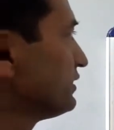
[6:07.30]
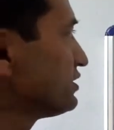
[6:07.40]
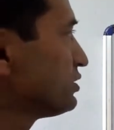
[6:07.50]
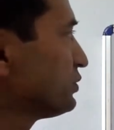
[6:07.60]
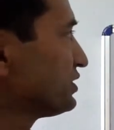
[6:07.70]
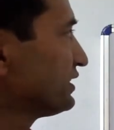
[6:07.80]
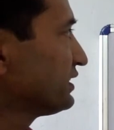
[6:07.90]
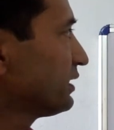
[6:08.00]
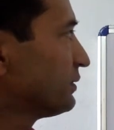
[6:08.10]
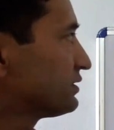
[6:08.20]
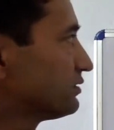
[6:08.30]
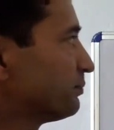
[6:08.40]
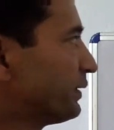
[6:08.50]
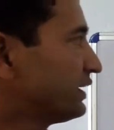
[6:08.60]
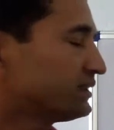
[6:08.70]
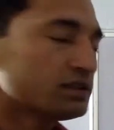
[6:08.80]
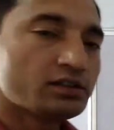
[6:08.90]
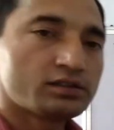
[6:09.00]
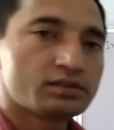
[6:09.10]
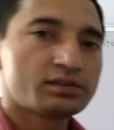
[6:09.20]
distribution in emission band,
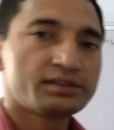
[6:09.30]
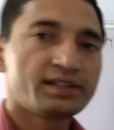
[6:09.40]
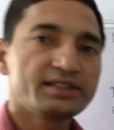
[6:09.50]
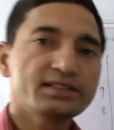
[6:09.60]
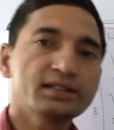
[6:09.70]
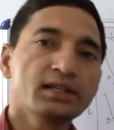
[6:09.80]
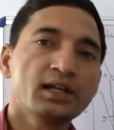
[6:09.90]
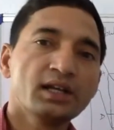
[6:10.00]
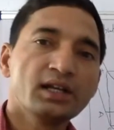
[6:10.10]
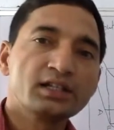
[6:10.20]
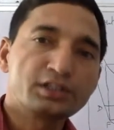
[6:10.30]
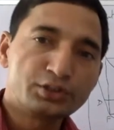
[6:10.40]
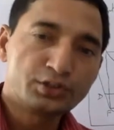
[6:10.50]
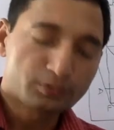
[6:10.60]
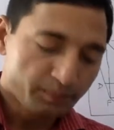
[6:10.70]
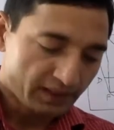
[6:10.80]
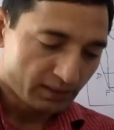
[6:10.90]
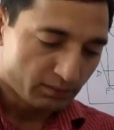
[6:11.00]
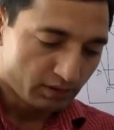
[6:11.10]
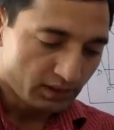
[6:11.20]
or that is the Condon
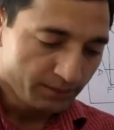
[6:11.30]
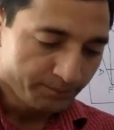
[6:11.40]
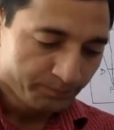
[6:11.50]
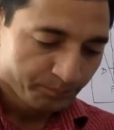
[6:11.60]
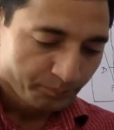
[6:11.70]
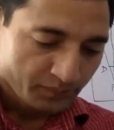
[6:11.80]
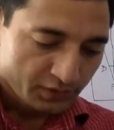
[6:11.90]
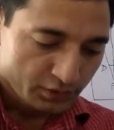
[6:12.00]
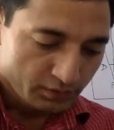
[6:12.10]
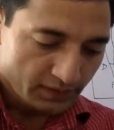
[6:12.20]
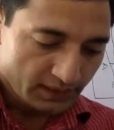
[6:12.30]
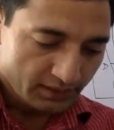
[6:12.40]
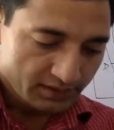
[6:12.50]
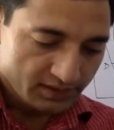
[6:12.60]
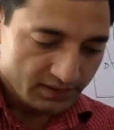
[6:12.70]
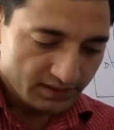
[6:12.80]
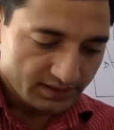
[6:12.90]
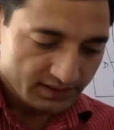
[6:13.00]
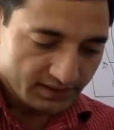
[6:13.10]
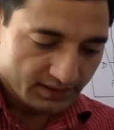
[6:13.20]
parabola. So far I was
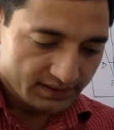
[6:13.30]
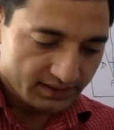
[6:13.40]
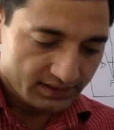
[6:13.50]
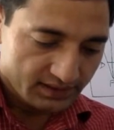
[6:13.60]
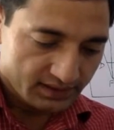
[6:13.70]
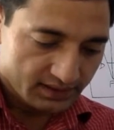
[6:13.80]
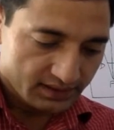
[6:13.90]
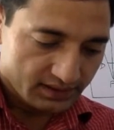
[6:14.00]
discussing that the